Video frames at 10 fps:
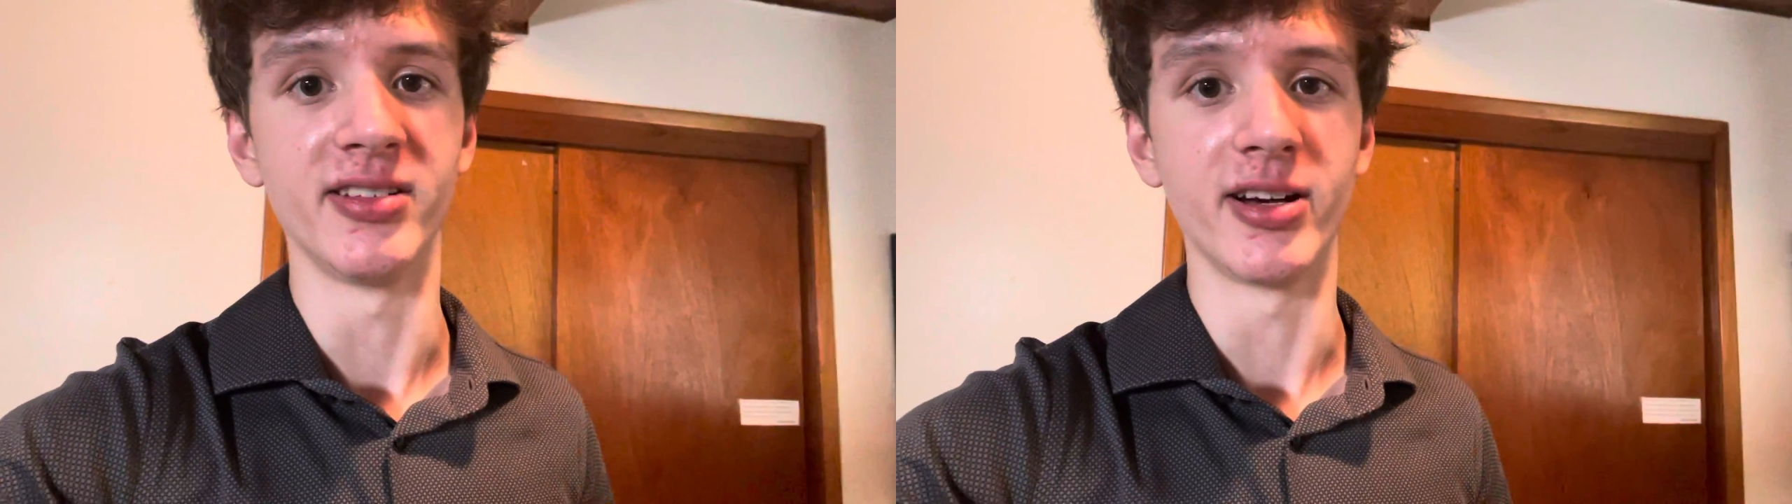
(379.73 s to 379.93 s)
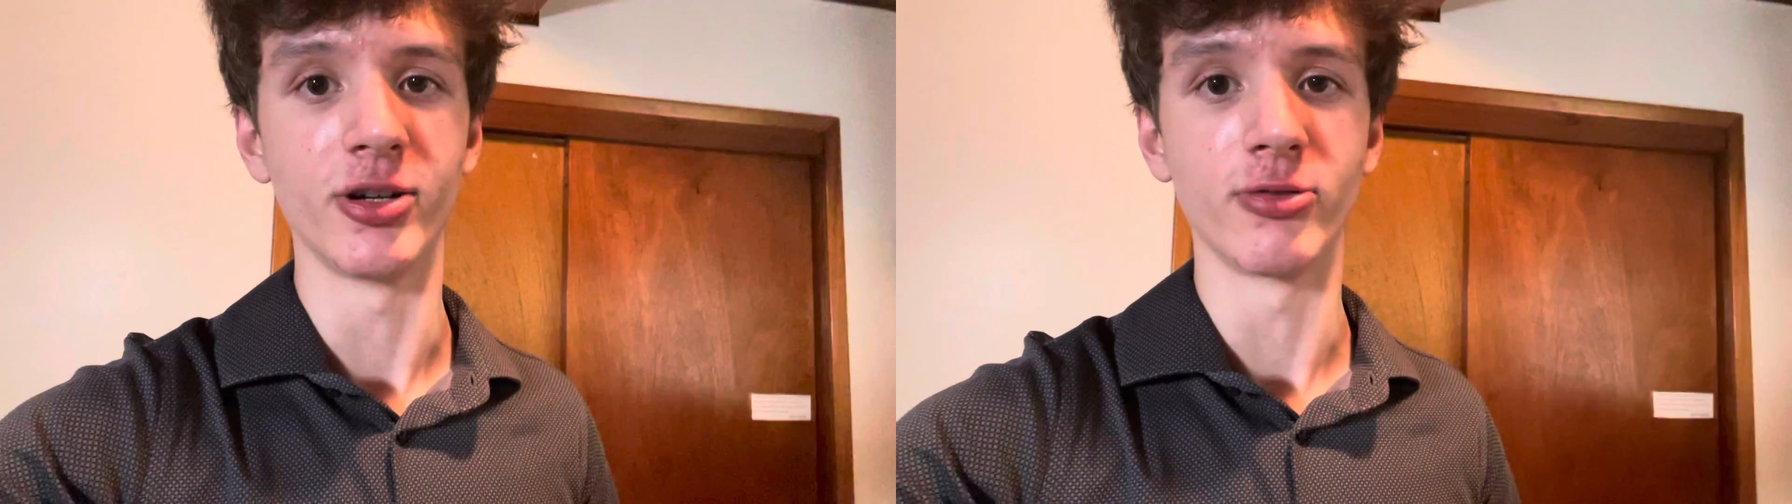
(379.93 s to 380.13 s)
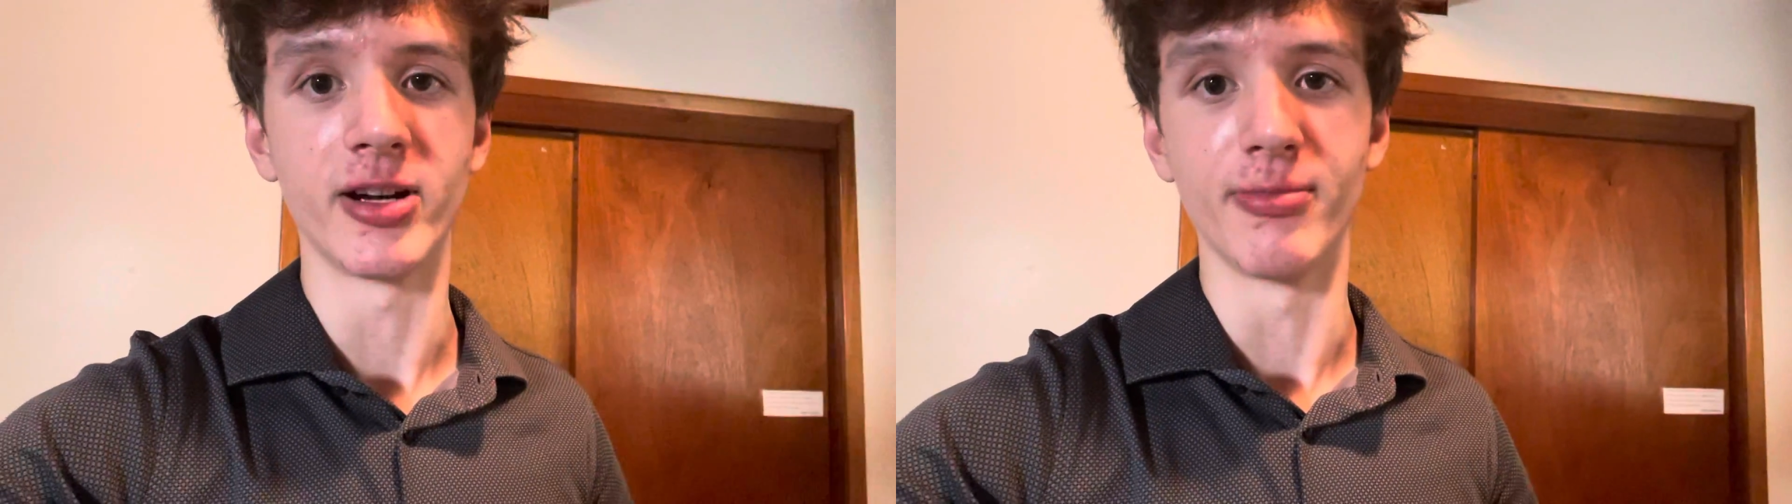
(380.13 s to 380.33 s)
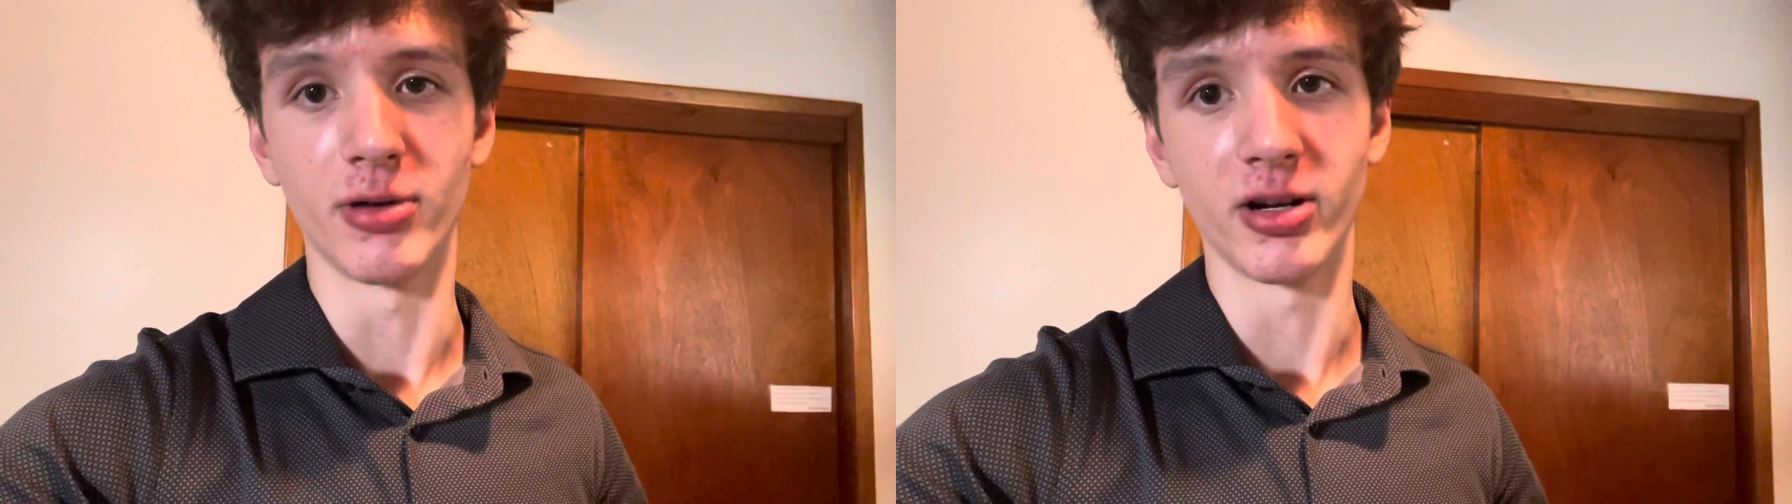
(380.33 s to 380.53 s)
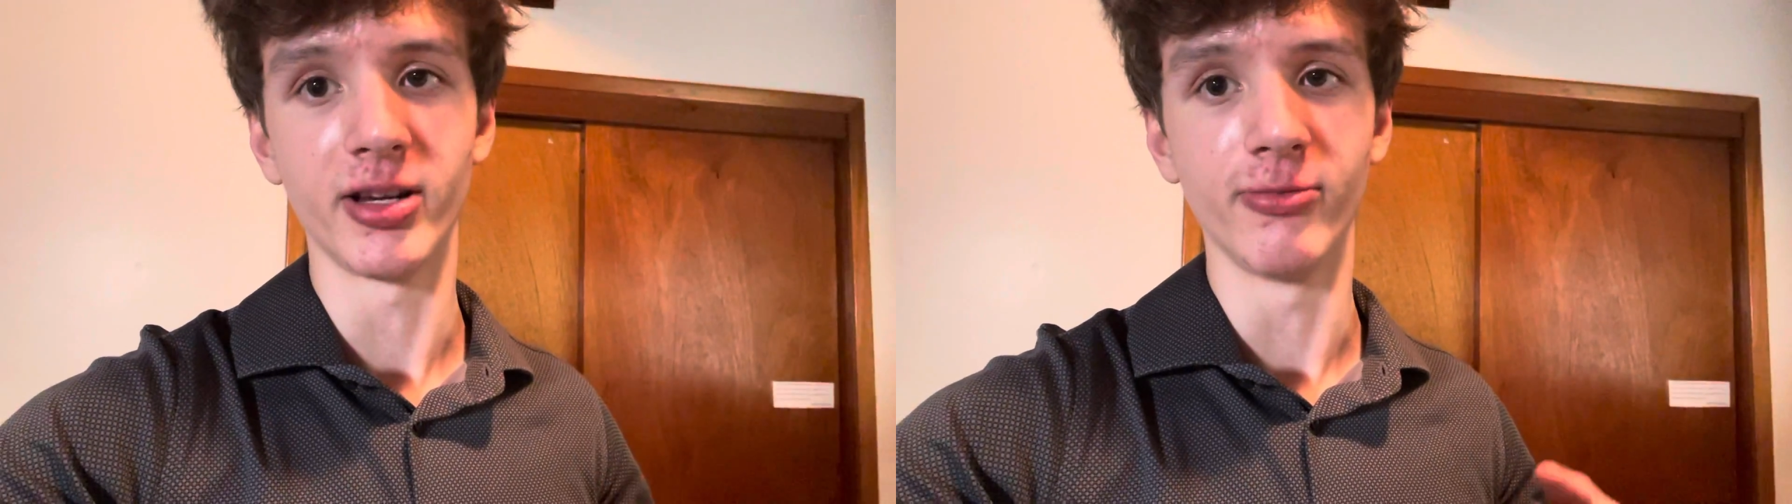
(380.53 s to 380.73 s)
an underground
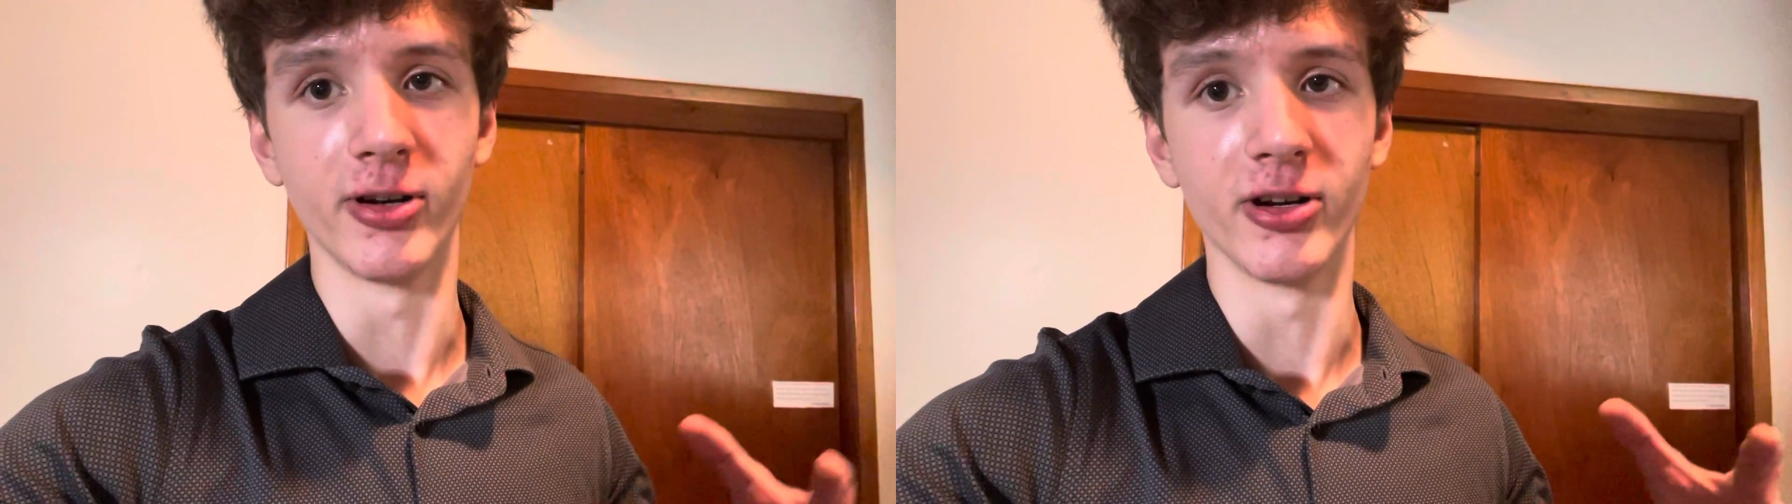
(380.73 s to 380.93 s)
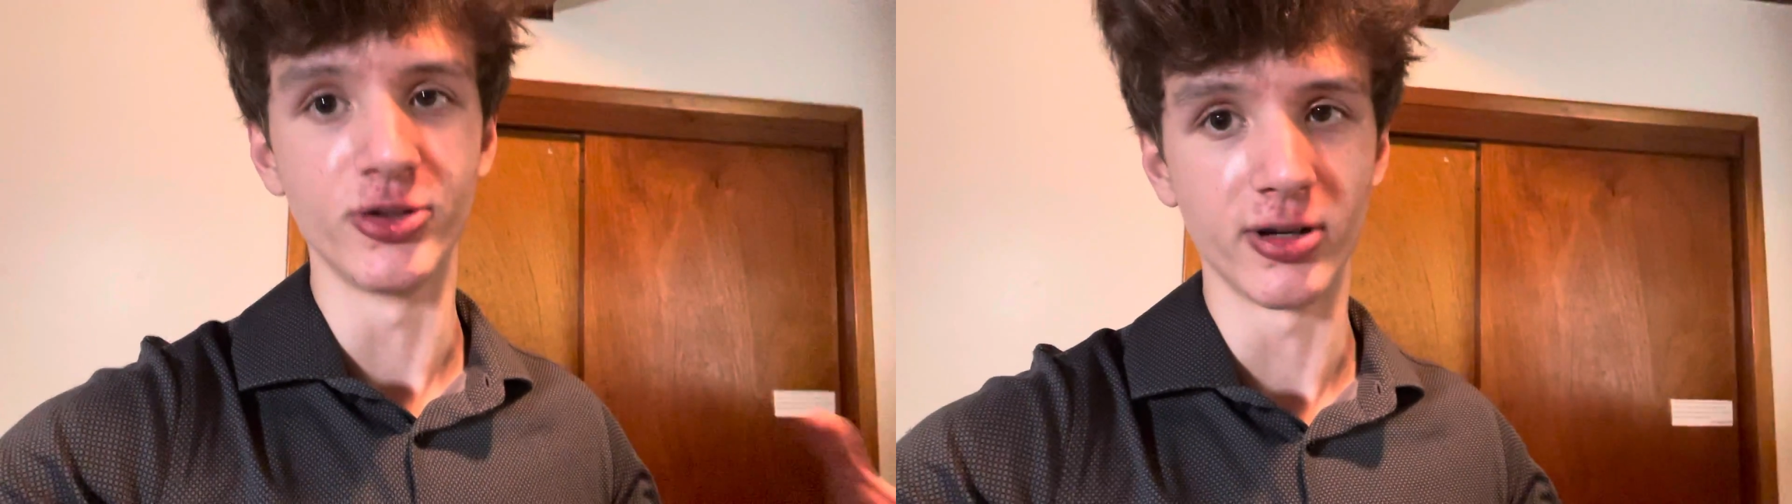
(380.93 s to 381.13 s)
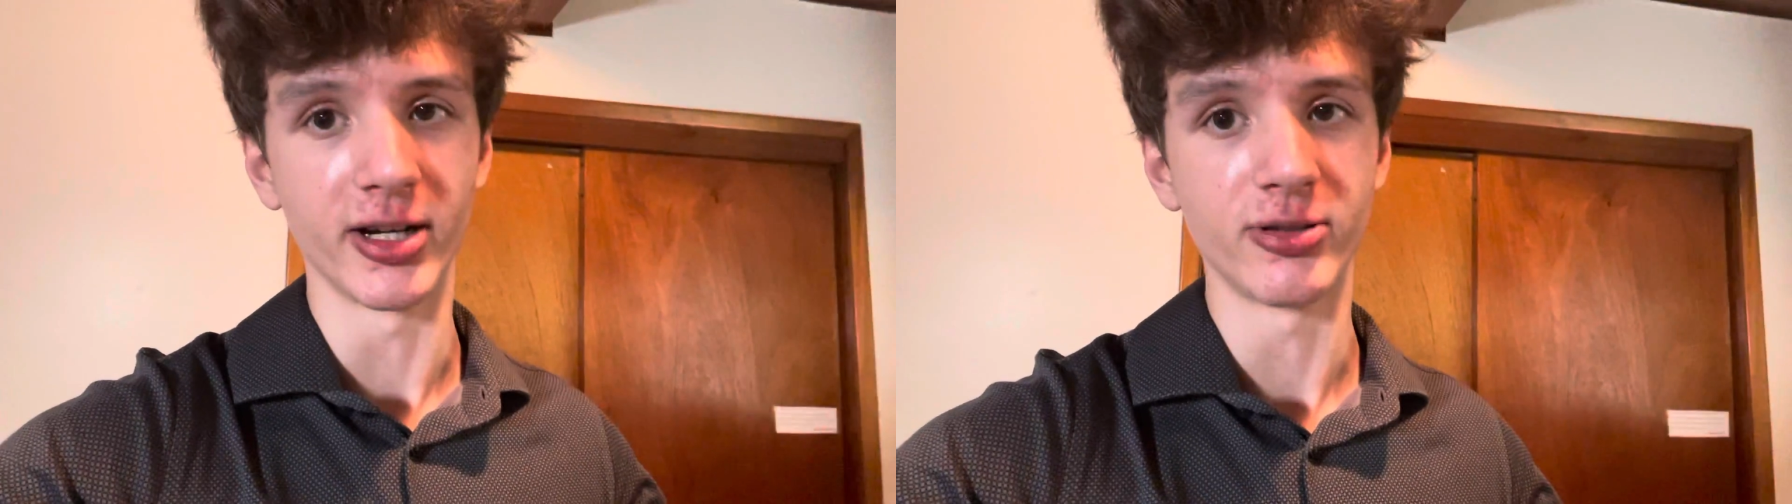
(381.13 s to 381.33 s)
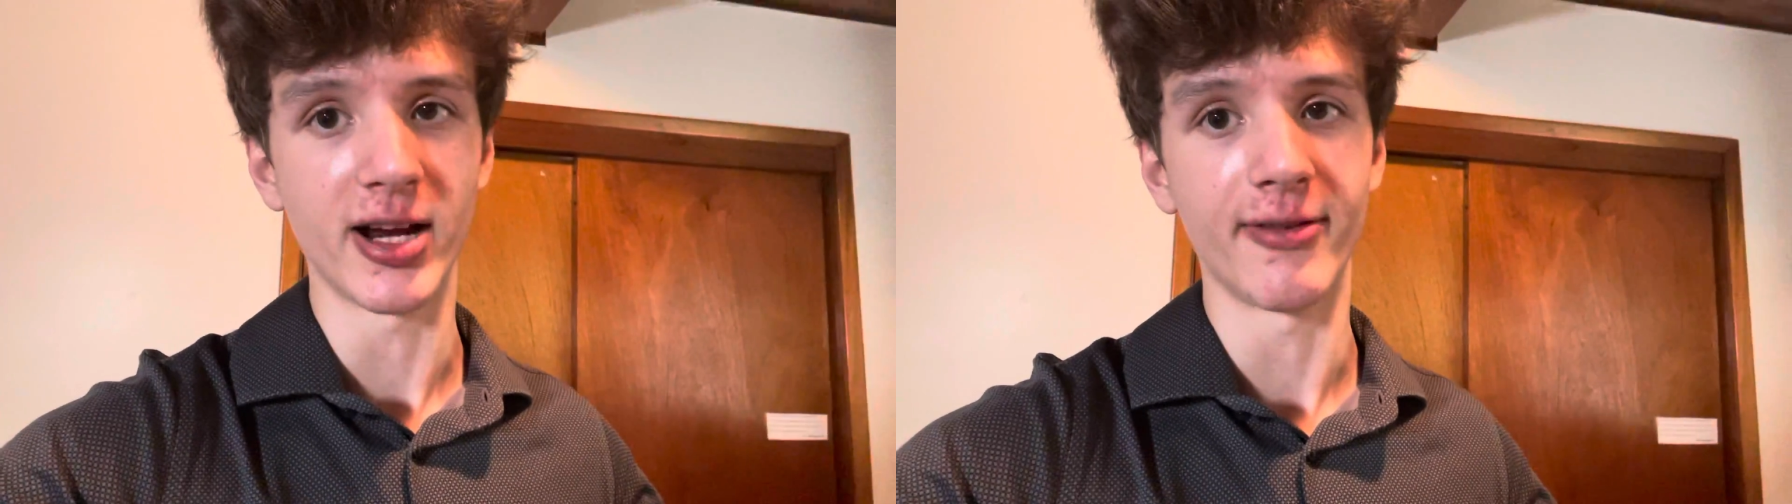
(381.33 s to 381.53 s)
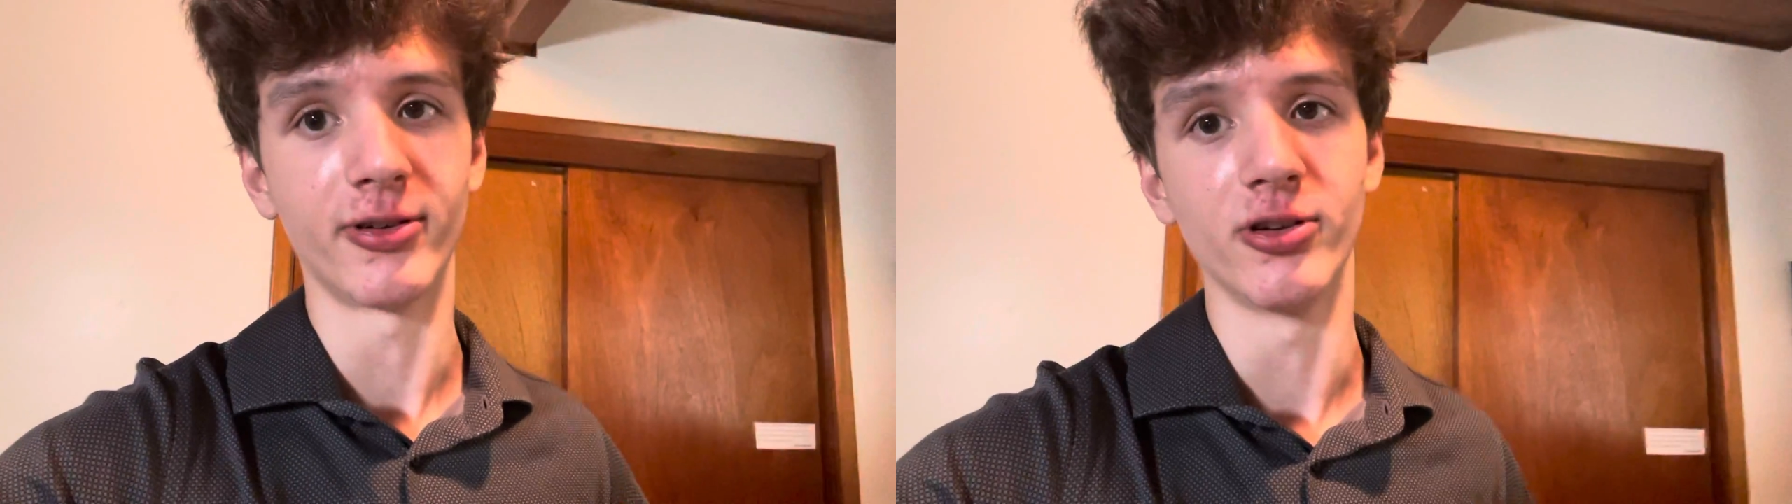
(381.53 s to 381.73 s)
market where drug
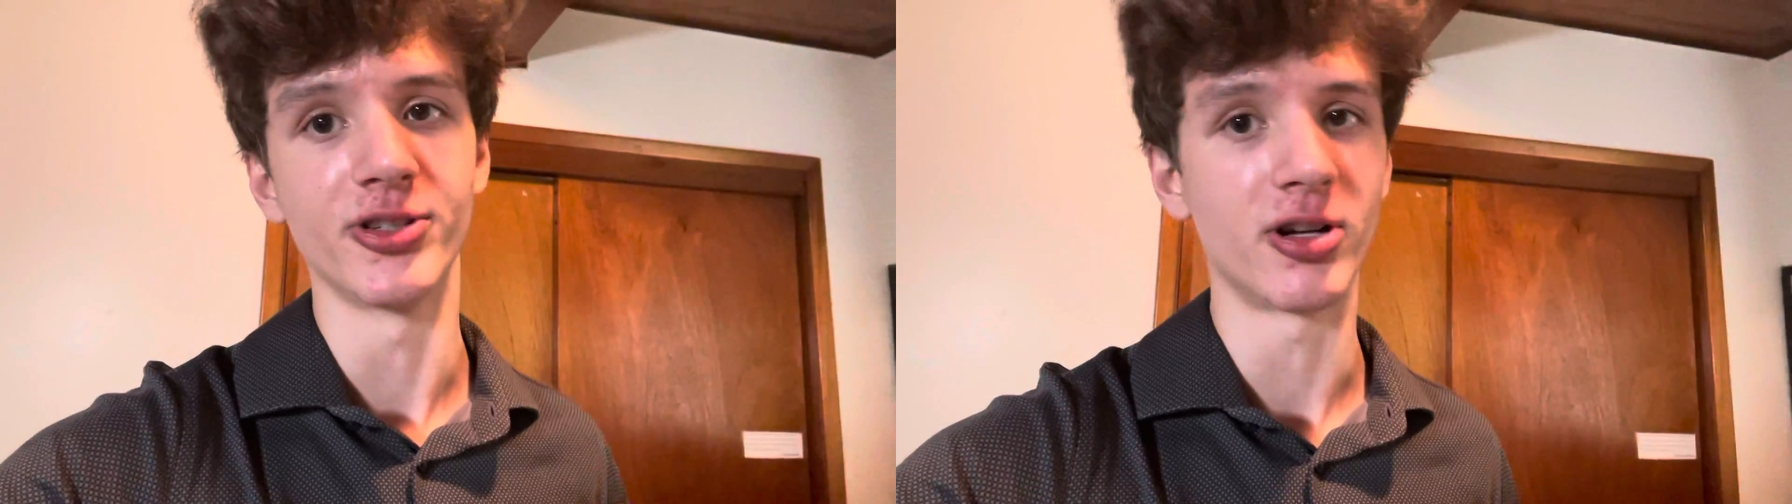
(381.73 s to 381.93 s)
traffickers,